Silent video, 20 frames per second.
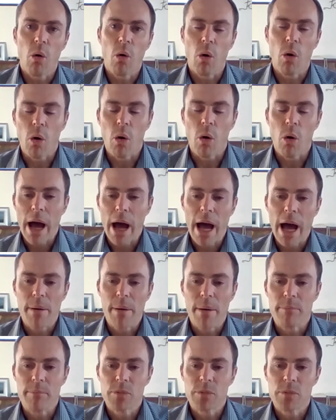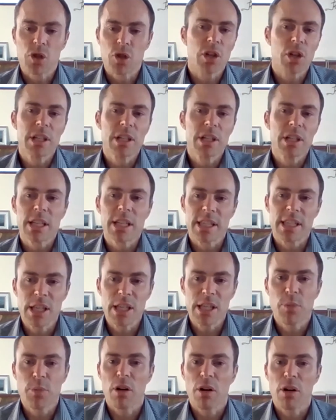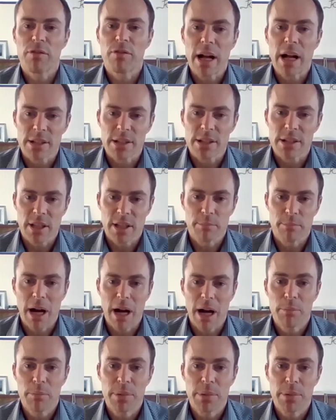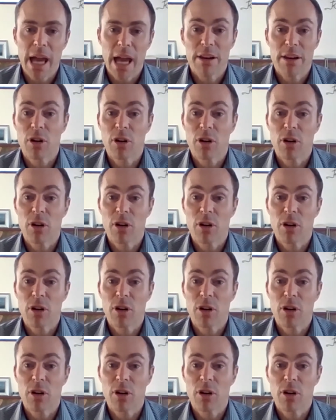or certain disease profiles that might be